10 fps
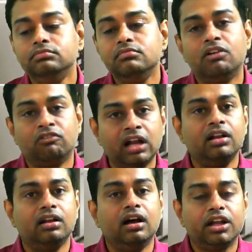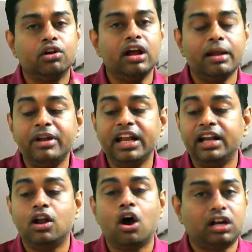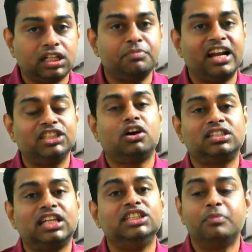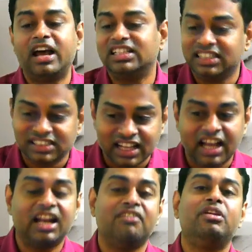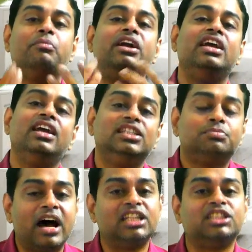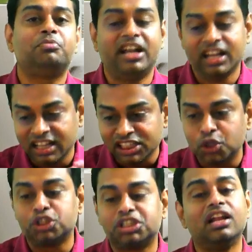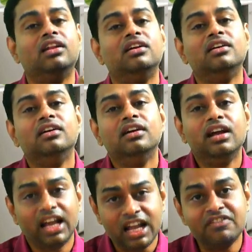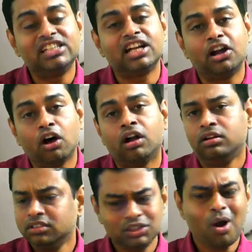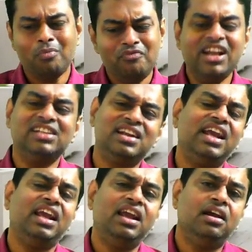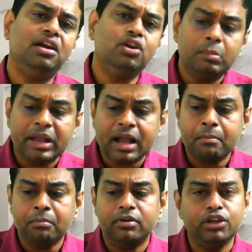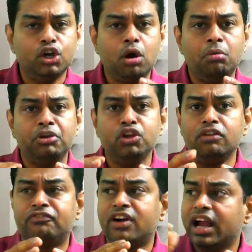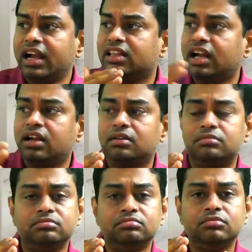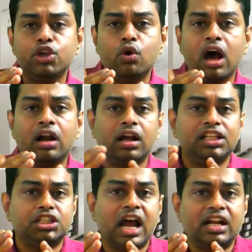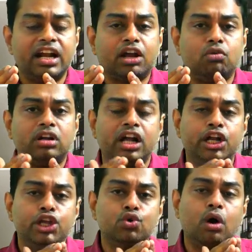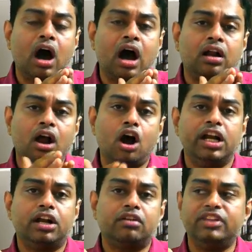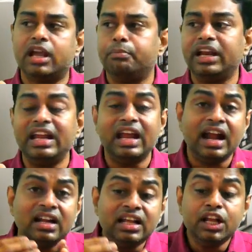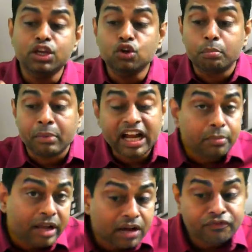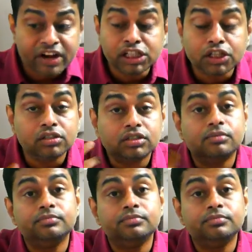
One MD daughter's marriage or son's marriage is there, everybody is participating in social events and all. So obviously you'll become, you'll forget that you are a chartered accountant, you are auditor of the company, and then you might become friends also.